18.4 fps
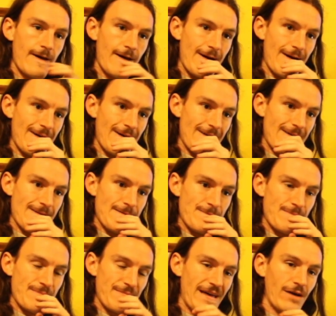
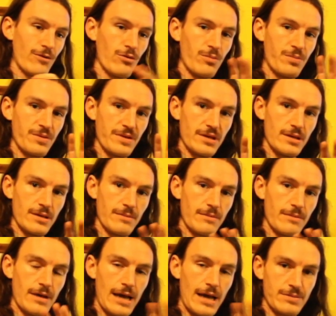That will be
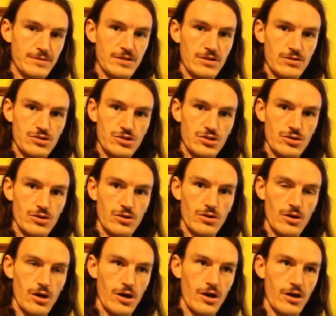episode
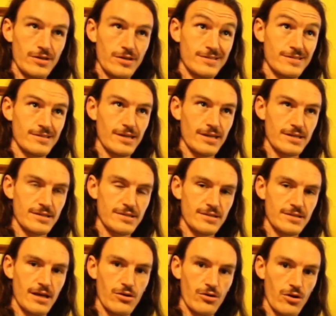
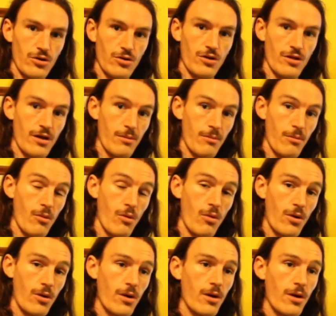6. I'll go into that more.